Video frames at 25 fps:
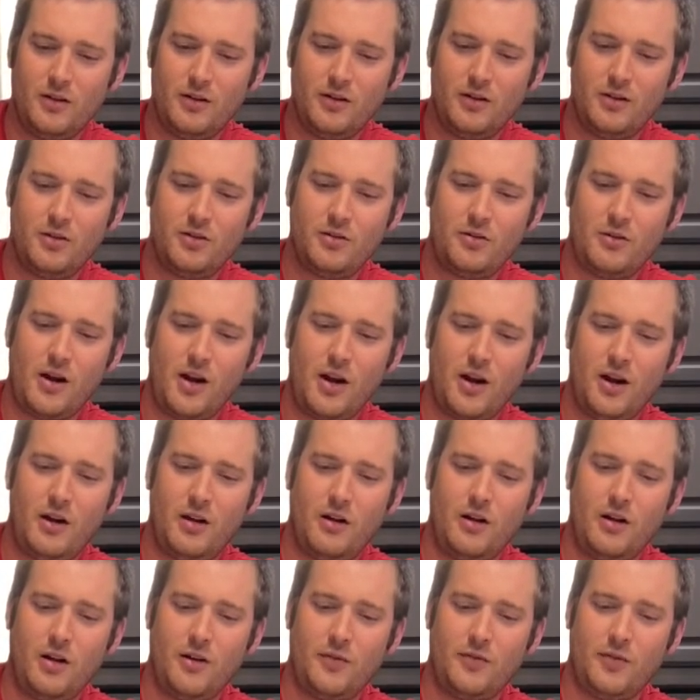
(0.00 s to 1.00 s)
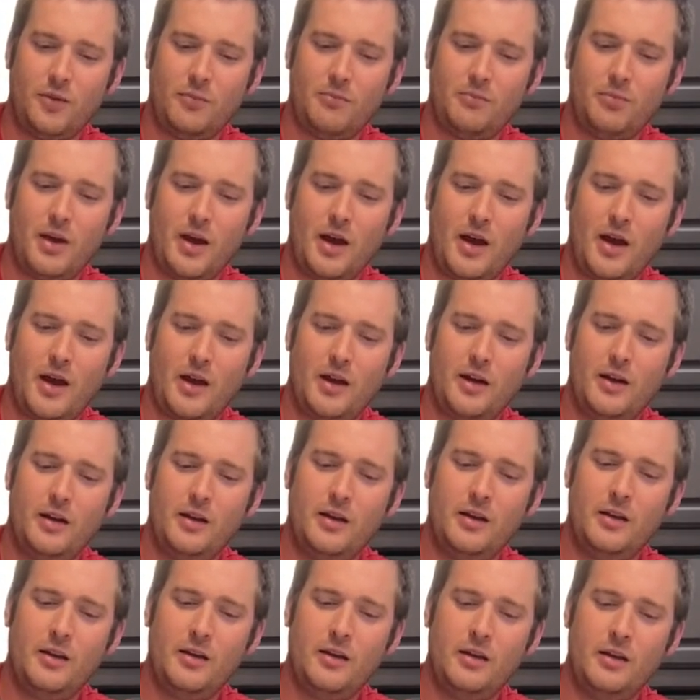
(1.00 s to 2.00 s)
So right here off the
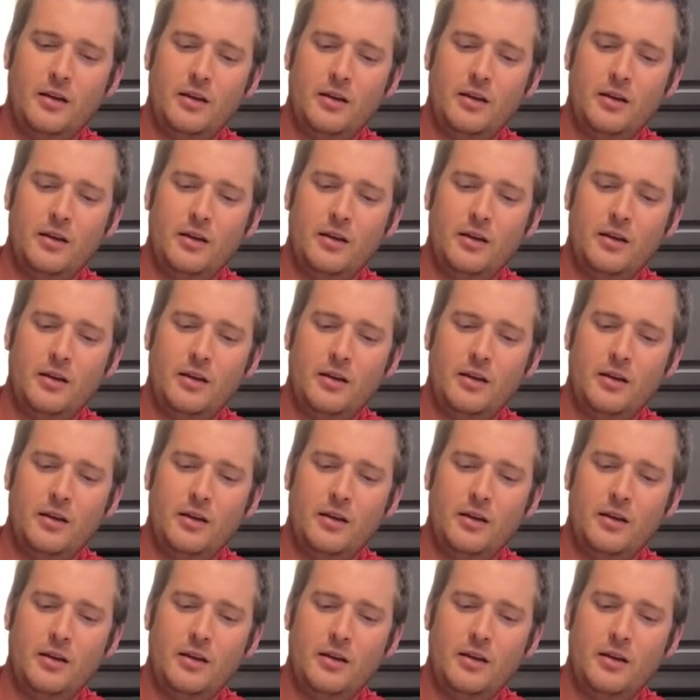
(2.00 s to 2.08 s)
bat,